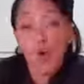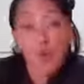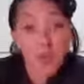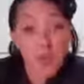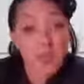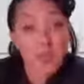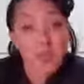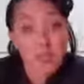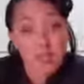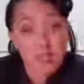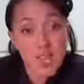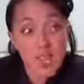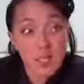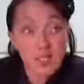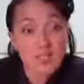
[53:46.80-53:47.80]
or in
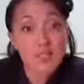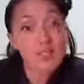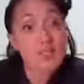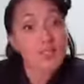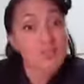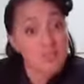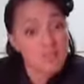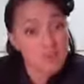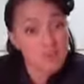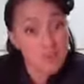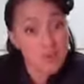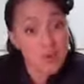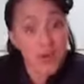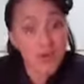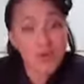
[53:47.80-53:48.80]
this case,
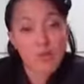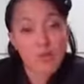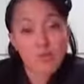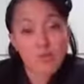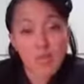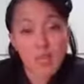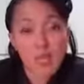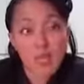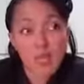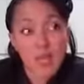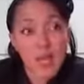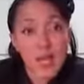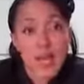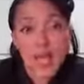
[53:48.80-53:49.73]
ground up tea,